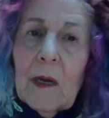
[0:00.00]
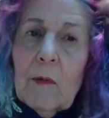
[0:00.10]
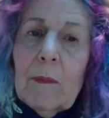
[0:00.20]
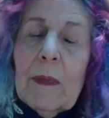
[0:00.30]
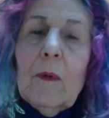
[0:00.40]

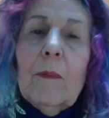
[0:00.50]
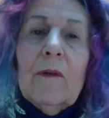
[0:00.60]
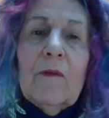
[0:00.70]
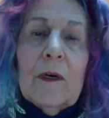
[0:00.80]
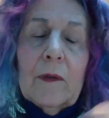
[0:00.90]
I
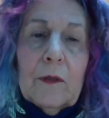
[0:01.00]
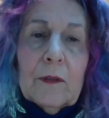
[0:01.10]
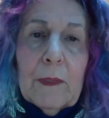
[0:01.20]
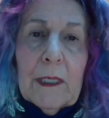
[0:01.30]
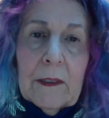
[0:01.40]
remember my
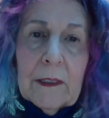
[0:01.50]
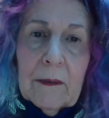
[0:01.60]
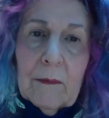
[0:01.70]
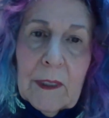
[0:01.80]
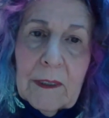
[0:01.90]
father
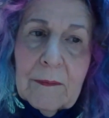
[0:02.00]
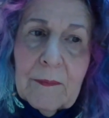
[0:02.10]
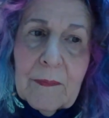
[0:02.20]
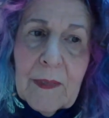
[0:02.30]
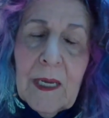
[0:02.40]
smiling at me.